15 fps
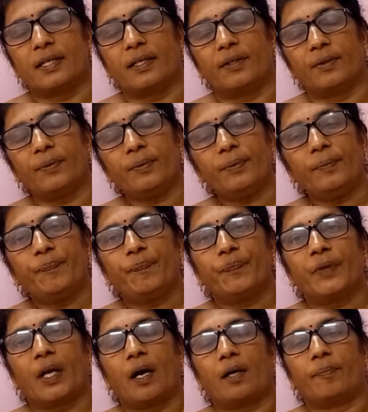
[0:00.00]
into
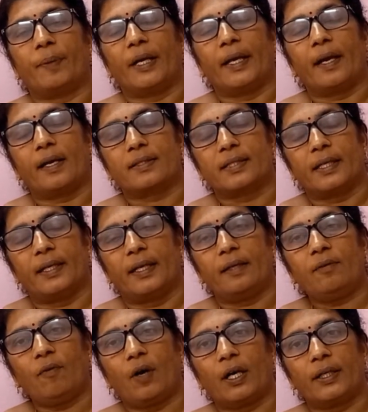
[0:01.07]
carbon dioxide
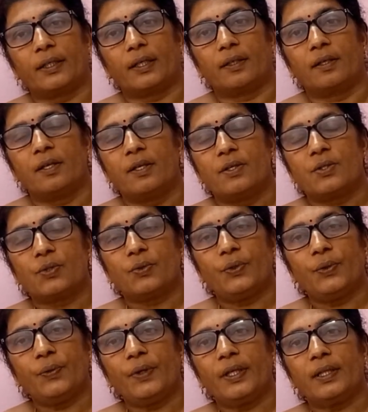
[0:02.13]
and water. So
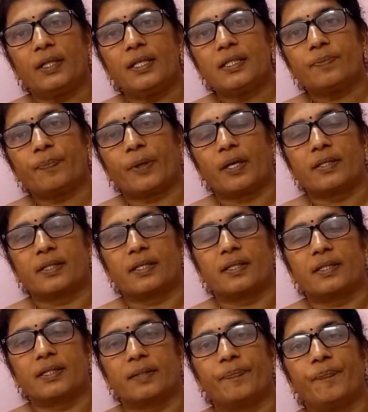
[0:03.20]
during this
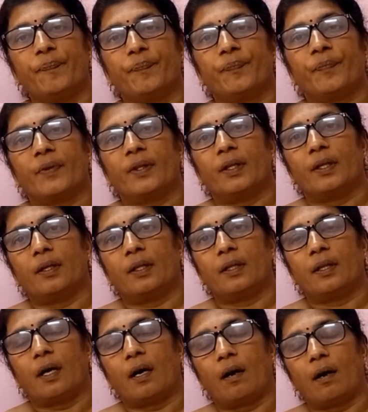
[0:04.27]
process,
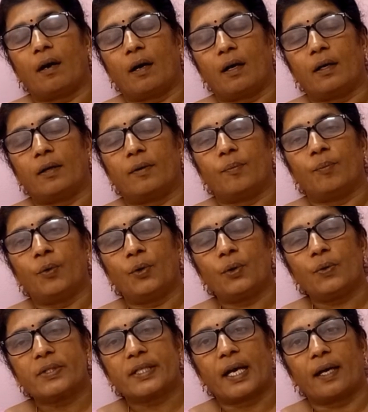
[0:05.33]
the
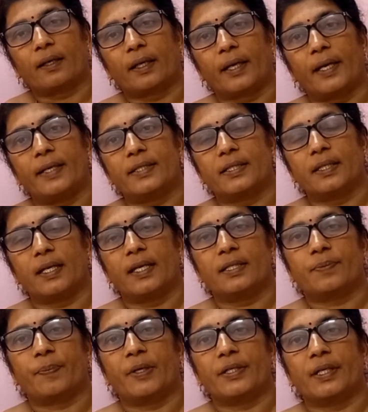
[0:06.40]
monosaccharides,
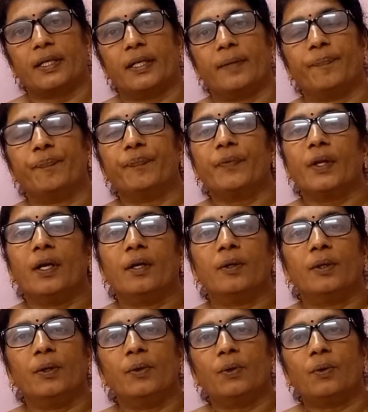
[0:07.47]
especially
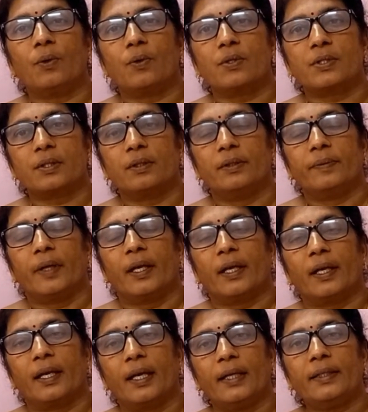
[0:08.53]
glucose,
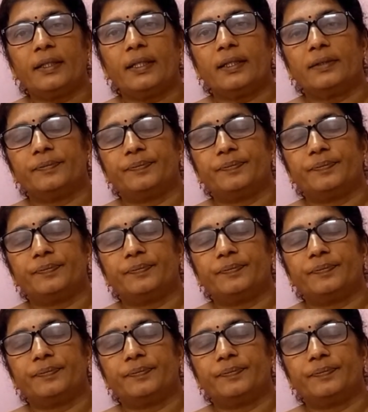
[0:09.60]
get